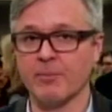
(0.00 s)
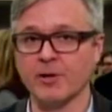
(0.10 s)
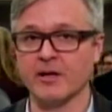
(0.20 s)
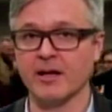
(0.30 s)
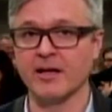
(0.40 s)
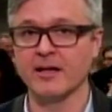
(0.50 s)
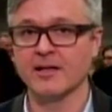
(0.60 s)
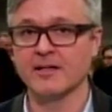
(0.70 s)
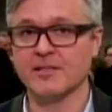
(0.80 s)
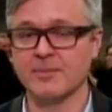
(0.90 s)
Alberta
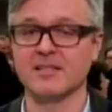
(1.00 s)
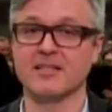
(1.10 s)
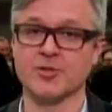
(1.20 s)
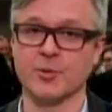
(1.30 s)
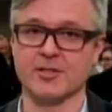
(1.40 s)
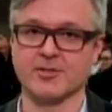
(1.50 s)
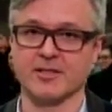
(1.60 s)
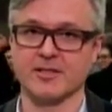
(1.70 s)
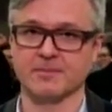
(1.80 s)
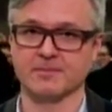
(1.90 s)
to BC school
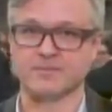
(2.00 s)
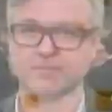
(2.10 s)
districts.